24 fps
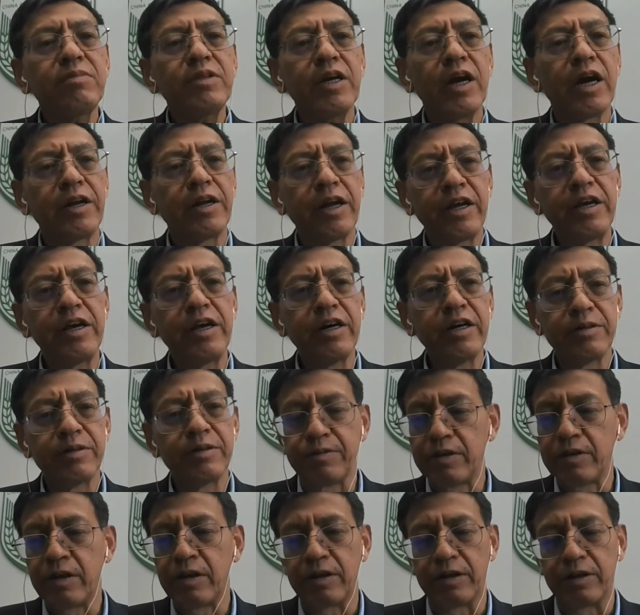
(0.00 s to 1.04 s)
And here,
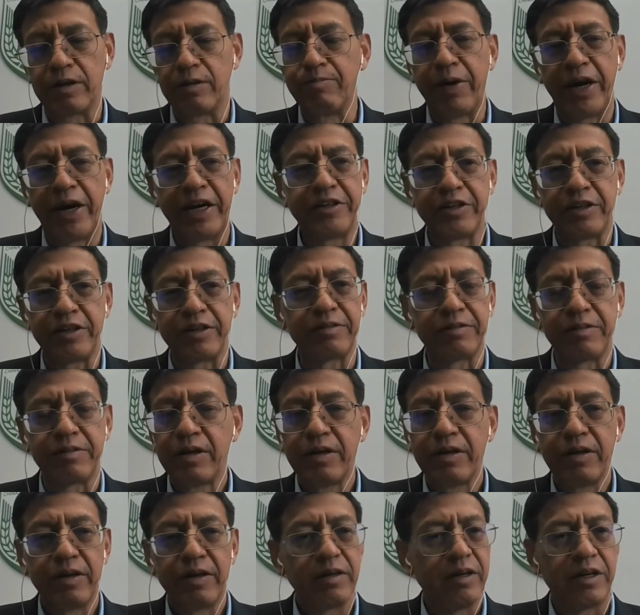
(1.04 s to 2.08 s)
in Beijing,
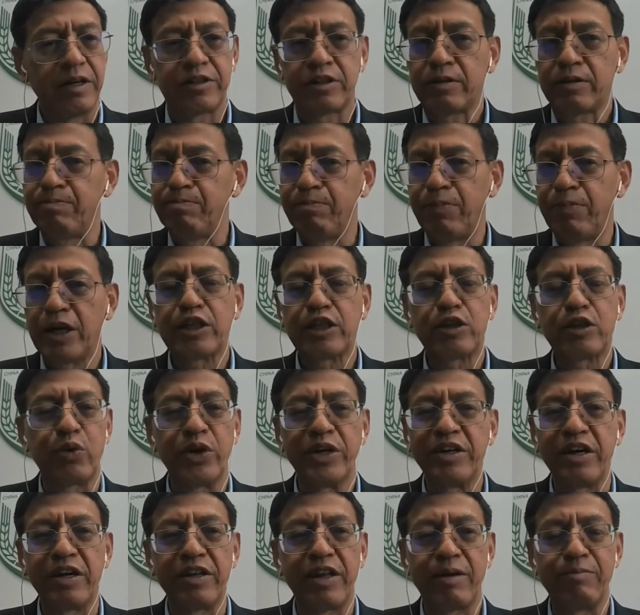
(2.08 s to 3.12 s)
it's much
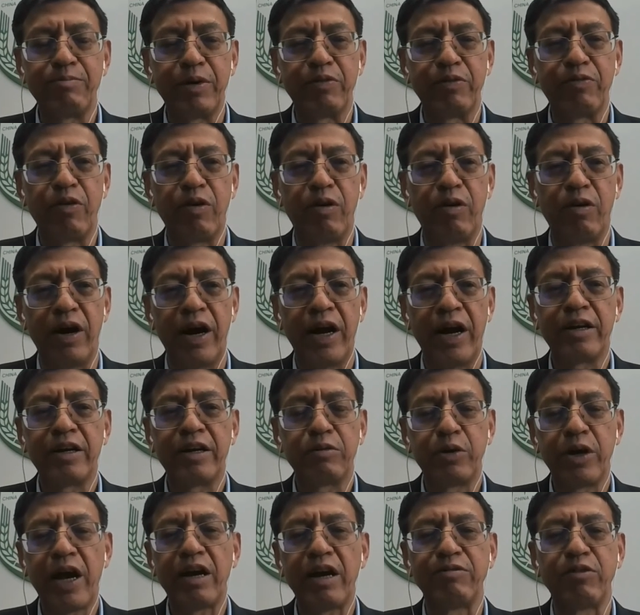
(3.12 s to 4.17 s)
greener than before, and
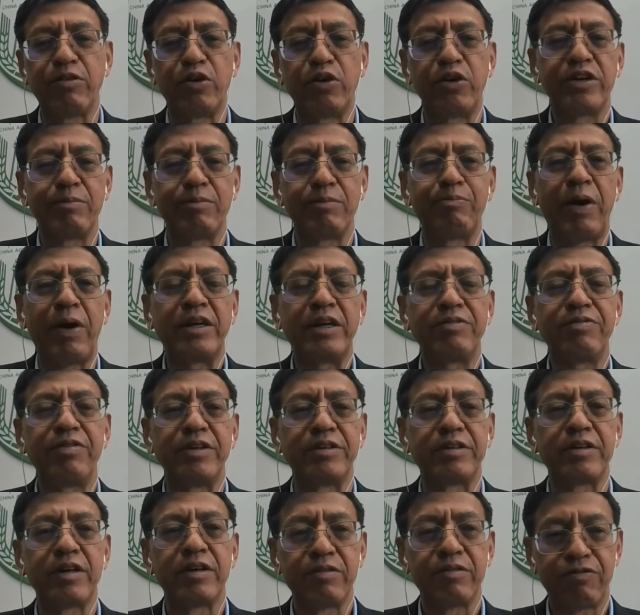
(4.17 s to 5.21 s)
we have already
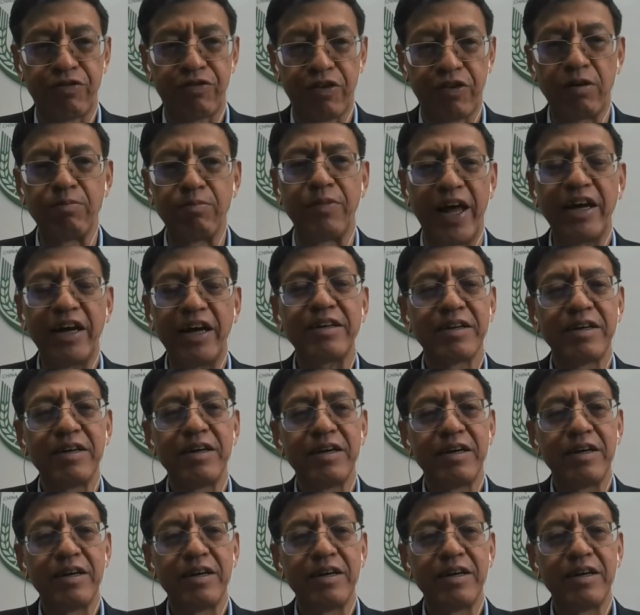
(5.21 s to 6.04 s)
benefited from that.